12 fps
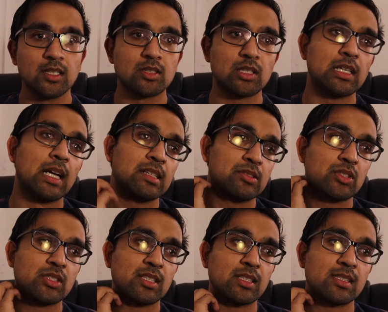to not
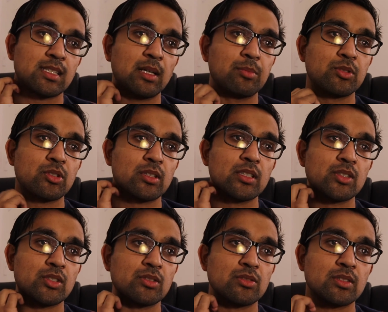just accept
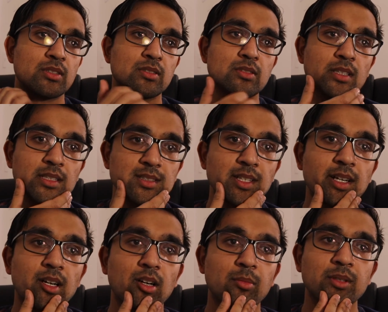traditions as they
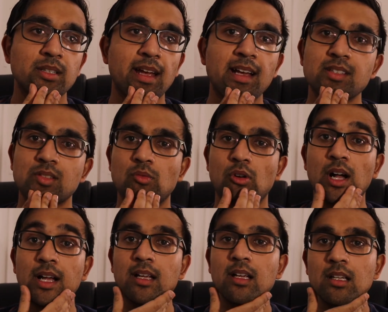are, but to ask
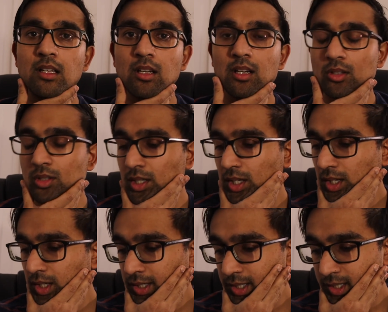why,
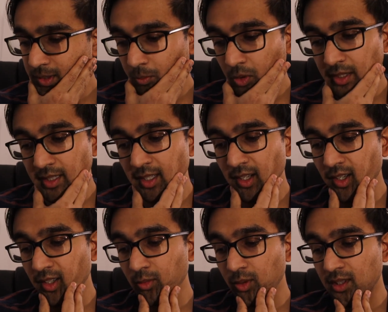why they
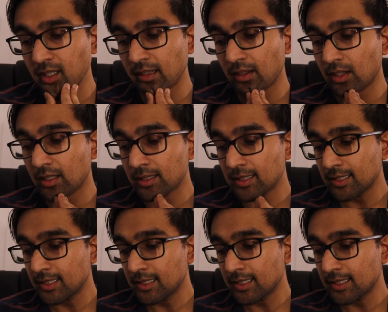are what they are.